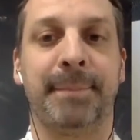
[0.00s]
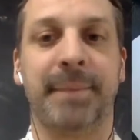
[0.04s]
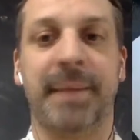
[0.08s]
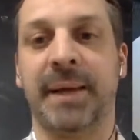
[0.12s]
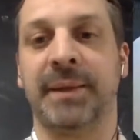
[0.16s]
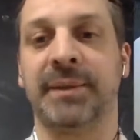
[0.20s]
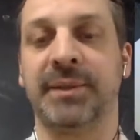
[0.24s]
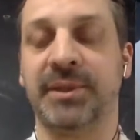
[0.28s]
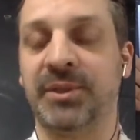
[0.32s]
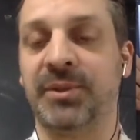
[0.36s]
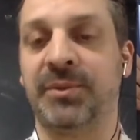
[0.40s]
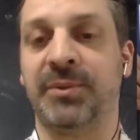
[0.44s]

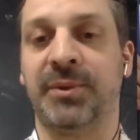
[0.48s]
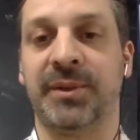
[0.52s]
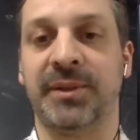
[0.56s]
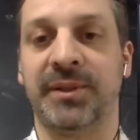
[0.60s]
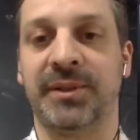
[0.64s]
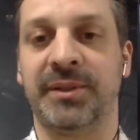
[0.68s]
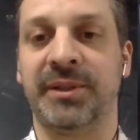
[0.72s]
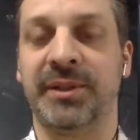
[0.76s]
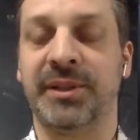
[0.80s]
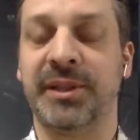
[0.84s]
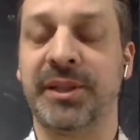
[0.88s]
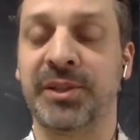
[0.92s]
Yeah, just draw
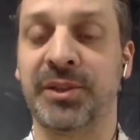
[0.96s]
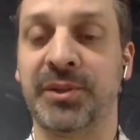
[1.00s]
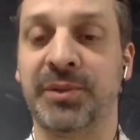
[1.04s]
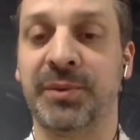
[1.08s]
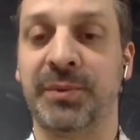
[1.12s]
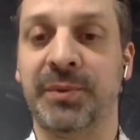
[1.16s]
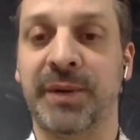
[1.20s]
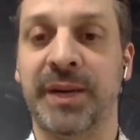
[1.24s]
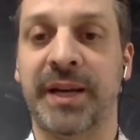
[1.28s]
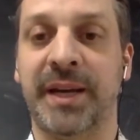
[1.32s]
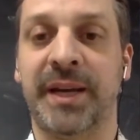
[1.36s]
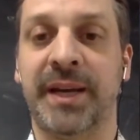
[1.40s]
it the
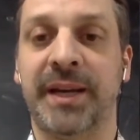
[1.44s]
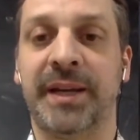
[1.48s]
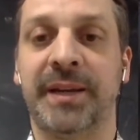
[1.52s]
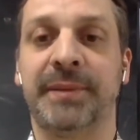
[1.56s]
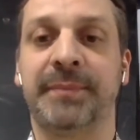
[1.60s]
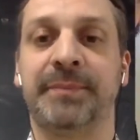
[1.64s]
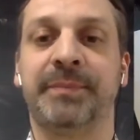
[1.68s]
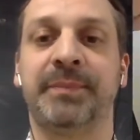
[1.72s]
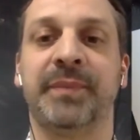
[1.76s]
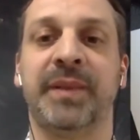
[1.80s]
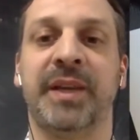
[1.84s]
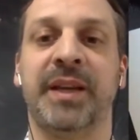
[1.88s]
traditional way
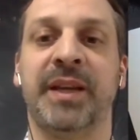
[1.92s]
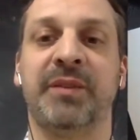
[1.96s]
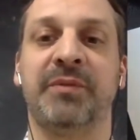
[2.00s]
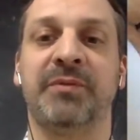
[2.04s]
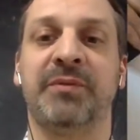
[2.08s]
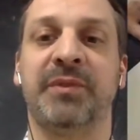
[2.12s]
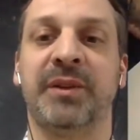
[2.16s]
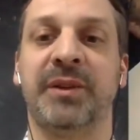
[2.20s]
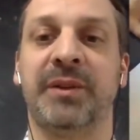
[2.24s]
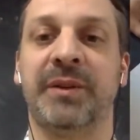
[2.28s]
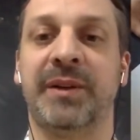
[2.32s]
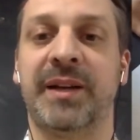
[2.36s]

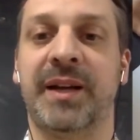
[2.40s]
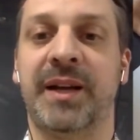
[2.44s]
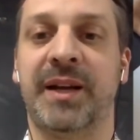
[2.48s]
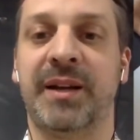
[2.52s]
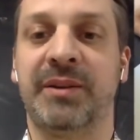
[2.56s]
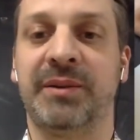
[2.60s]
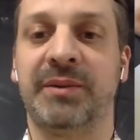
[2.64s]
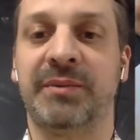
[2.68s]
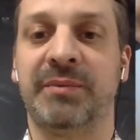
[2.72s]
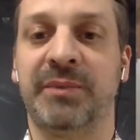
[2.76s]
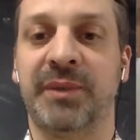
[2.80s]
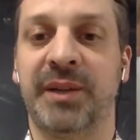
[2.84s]
and figure it
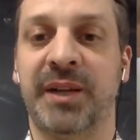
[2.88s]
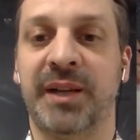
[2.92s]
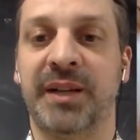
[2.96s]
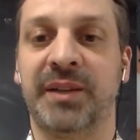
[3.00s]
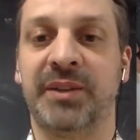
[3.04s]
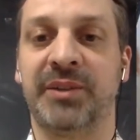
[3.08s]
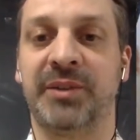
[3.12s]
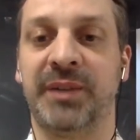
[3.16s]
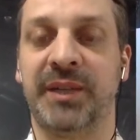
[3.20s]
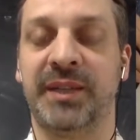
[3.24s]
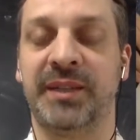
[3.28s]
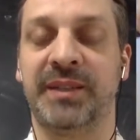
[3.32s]
out when
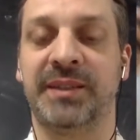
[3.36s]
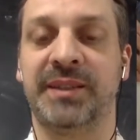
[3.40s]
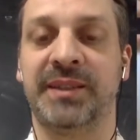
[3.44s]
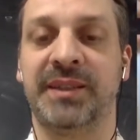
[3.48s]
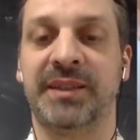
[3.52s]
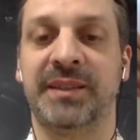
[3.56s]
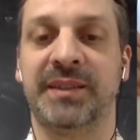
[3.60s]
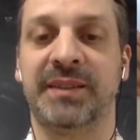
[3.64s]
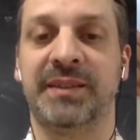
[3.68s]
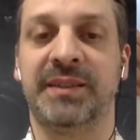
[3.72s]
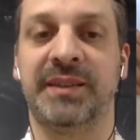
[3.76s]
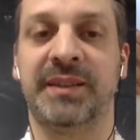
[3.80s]
I trace
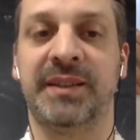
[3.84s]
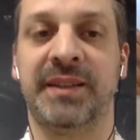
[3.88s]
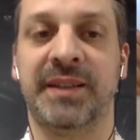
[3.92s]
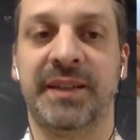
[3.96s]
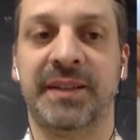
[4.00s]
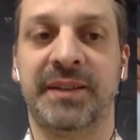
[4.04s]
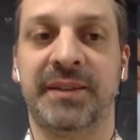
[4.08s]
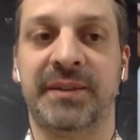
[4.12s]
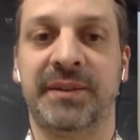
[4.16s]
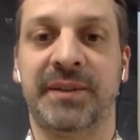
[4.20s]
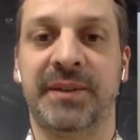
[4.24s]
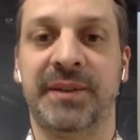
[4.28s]
it
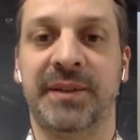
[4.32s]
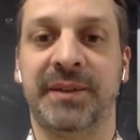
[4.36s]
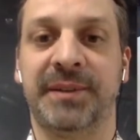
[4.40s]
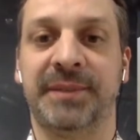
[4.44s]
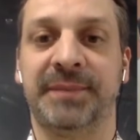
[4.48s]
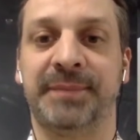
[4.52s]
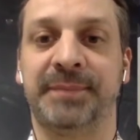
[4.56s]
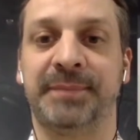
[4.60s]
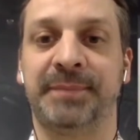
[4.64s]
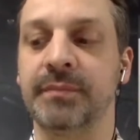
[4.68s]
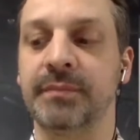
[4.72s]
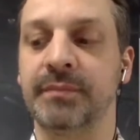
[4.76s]
later on,
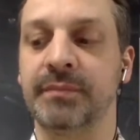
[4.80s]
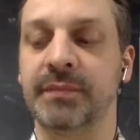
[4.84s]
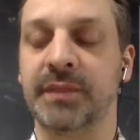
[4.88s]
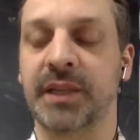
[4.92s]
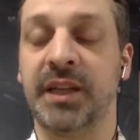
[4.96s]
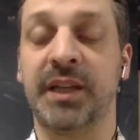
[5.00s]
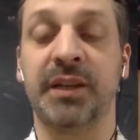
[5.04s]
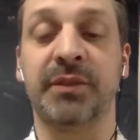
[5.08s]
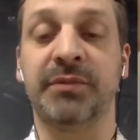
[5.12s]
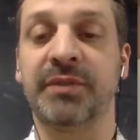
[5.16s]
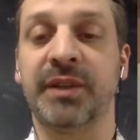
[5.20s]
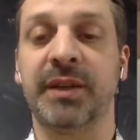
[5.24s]

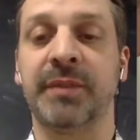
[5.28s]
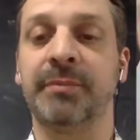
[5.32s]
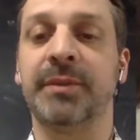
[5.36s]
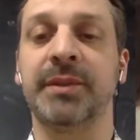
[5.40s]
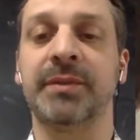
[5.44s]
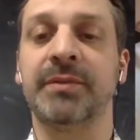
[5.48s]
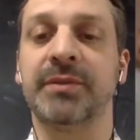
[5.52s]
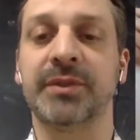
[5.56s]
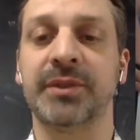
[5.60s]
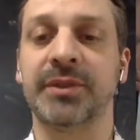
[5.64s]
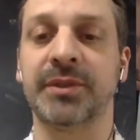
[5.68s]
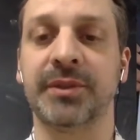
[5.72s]
if I'm
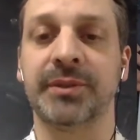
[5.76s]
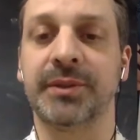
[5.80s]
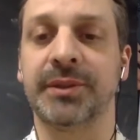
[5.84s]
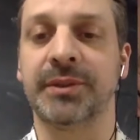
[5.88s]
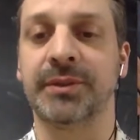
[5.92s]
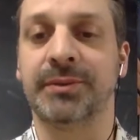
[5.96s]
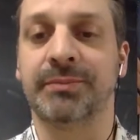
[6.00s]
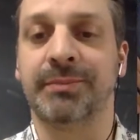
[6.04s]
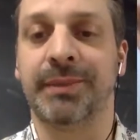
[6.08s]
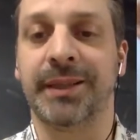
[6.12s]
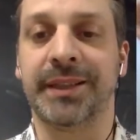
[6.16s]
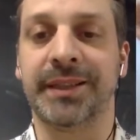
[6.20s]
even
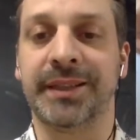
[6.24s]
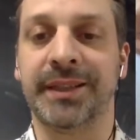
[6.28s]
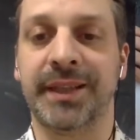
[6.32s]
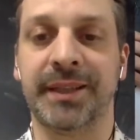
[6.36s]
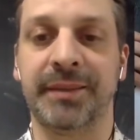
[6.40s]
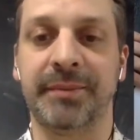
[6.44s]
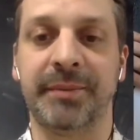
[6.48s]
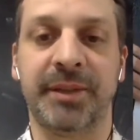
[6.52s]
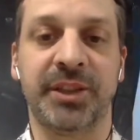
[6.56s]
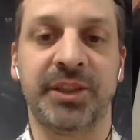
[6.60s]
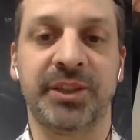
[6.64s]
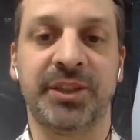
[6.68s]
going to make an
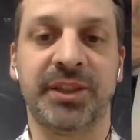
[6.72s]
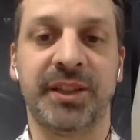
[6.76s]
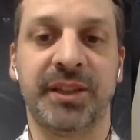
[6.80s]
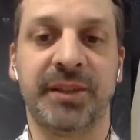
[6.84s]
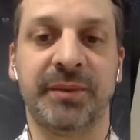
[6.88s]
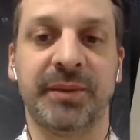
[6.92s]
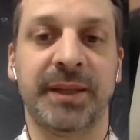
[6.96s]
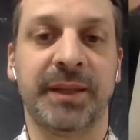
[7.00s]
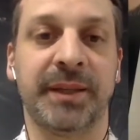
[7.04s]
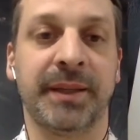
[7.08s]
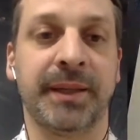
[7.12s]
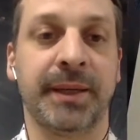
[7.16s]
animation
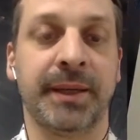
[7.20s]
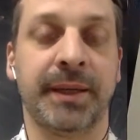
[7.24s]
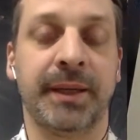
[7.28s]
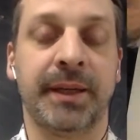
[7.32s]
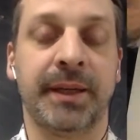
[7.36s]
anyway.